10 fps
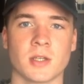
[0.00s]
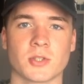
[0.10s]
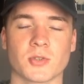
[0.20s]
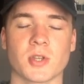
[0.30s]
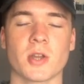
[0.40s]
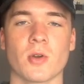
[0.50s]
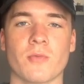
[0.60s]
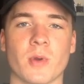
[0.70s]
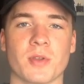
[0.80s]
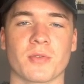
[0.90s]
So starting
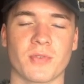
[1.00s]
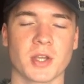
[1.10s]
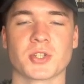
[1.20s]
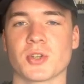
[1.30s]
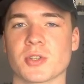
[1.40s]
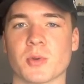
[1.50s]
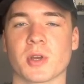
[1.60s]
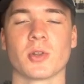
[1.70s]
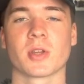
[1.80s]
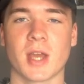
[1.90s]
off with our fixtures, we're
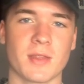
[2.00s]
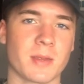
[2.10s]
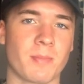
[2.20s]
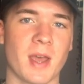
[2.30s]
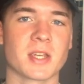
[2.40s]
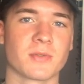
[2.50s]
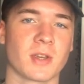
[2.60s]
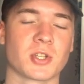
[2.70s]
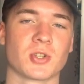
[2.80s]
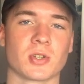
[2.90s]
going to look at the best
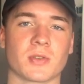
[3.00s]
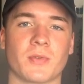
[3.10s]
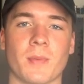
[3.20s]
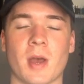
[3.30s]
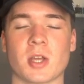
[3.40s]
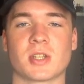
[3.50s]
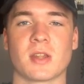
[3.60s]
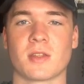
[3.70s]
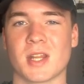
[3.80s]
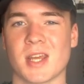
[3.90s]
fixtures for
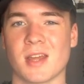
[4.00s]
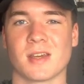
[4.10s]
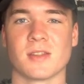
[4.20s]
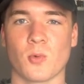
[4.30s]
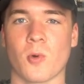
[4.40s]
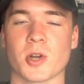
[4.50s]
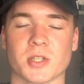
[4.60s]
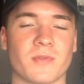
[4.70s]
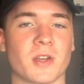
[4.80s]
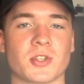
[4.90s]
Matchday 3 and then the
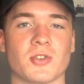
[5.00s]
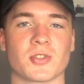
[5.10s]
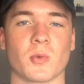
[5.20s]
worst fixtures,